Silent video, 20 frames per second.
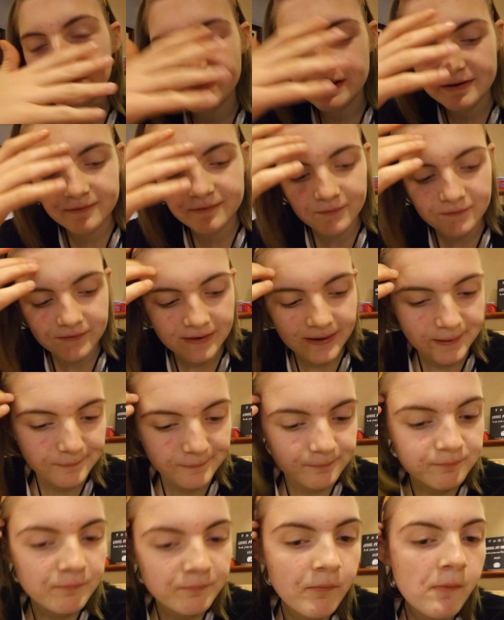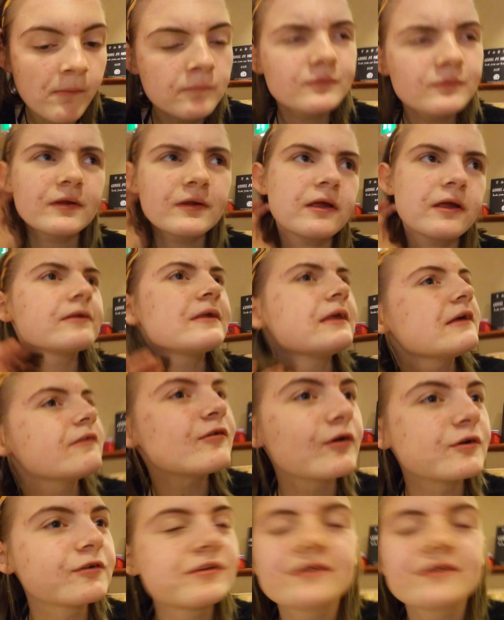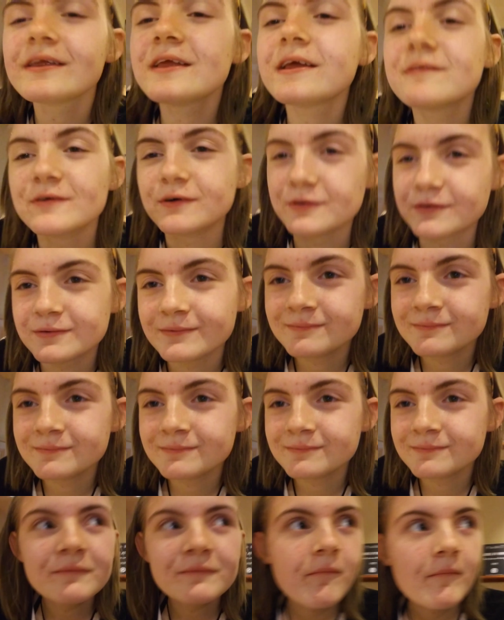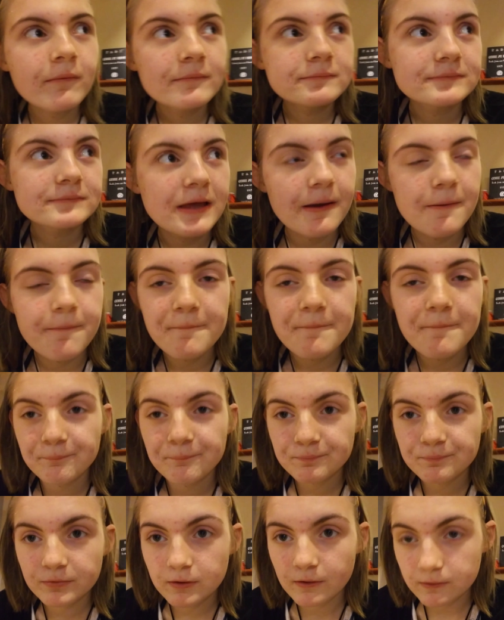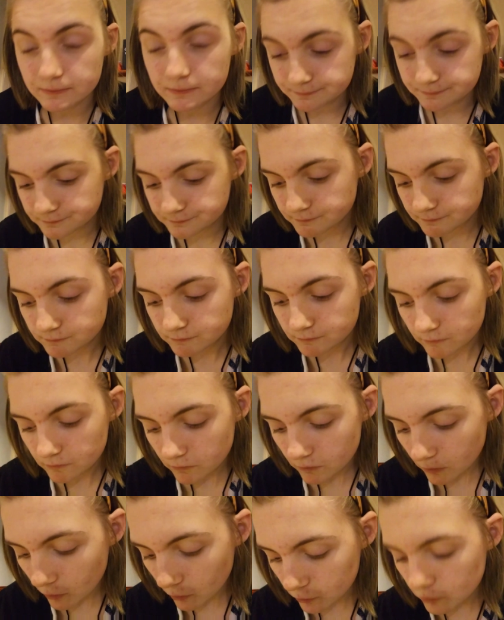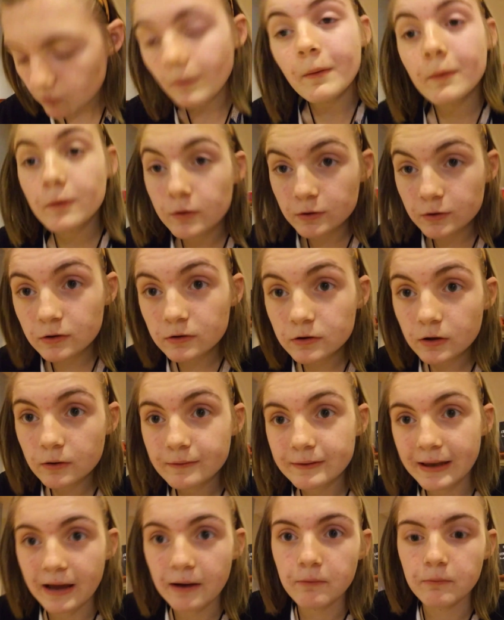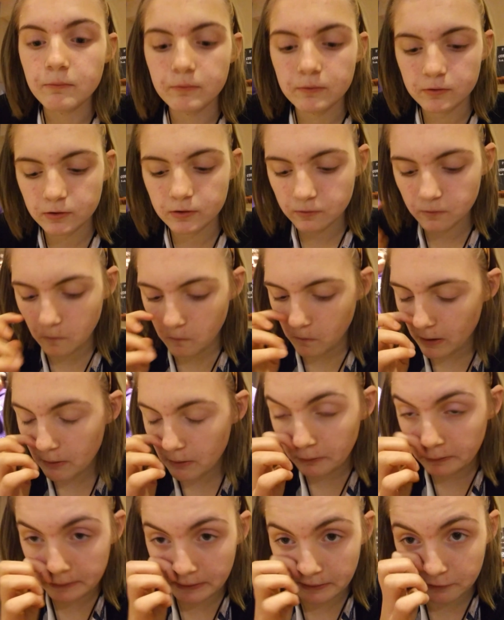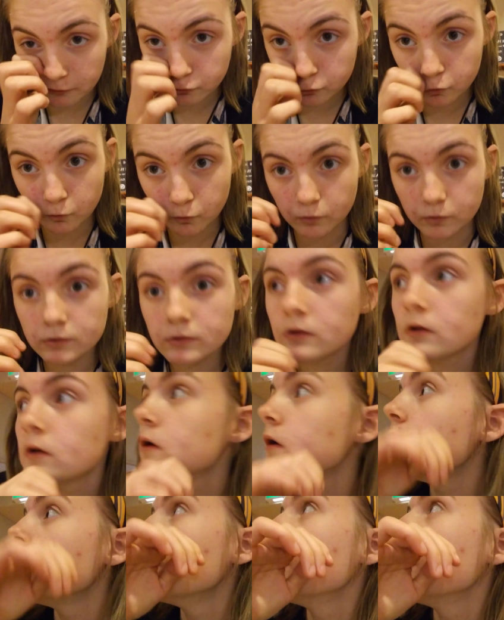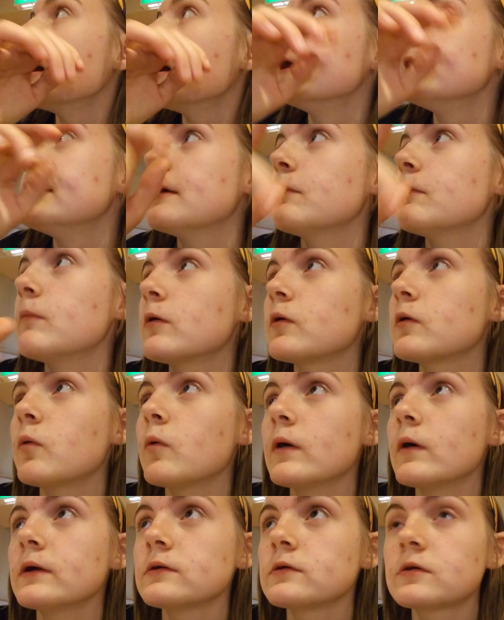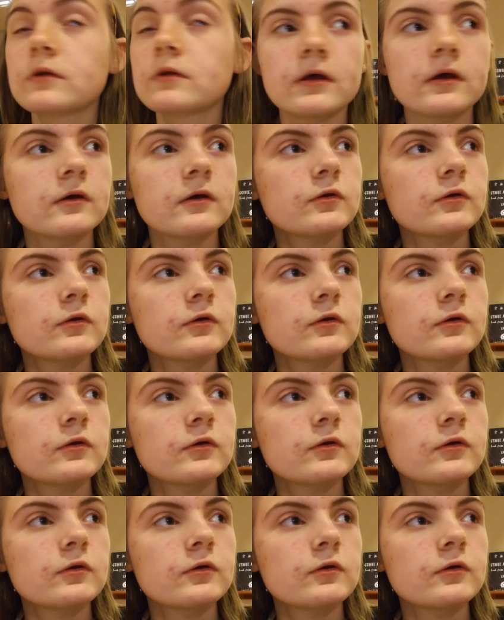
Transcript: and all that. N Nero's, Nero's. Um, so what we're gonna do now, we're gonna go out here soon, and then we're going to,